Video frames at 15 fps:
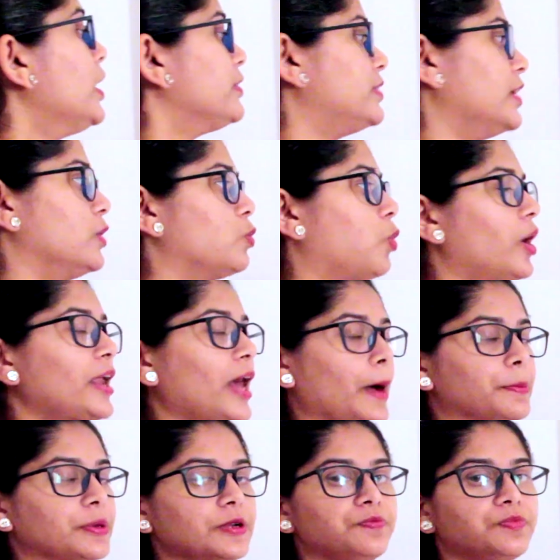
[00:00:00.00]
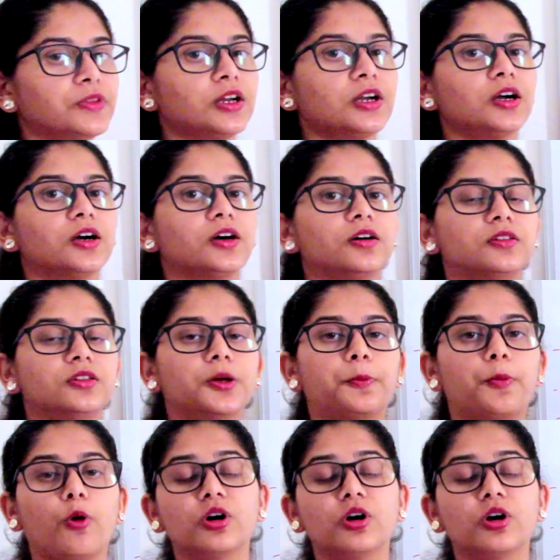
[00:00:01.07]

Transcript: Then what happened? The